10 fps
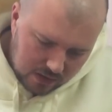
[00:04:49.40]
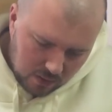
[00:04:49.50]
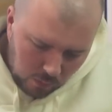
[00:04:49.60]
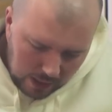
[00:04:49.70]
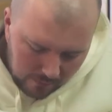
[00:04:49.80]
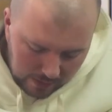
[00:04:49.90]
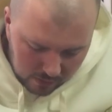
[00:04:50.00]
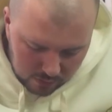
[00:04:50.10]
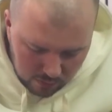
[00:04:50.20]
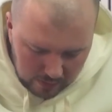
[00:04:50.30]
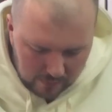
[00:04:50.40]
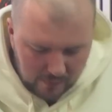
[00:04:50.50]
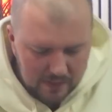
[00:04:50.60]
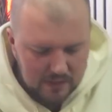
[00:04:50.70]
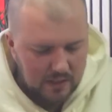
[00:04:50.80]
wow, that looks really
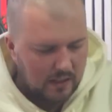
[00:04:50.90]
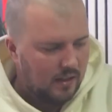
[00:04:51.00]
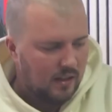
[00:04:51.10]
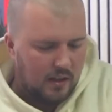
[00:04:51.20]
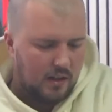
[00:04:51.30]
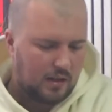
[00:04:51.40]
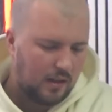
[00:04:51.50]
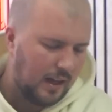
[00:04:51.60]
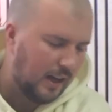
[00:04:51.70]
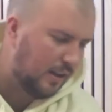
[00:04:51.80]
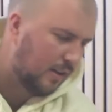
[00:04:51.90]
fancy. Look at that.